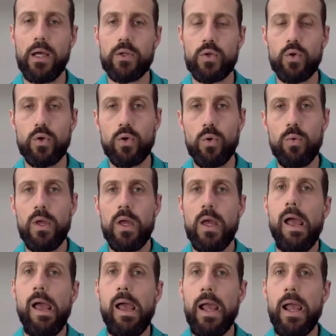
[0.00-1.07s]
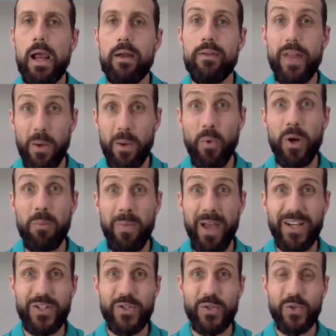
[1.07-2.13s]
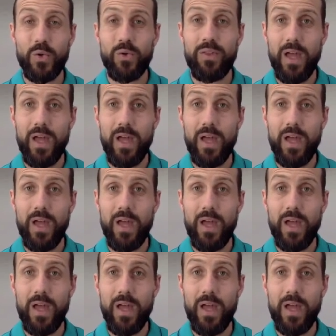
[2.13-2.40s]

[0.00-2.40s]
Google, and they want to make sure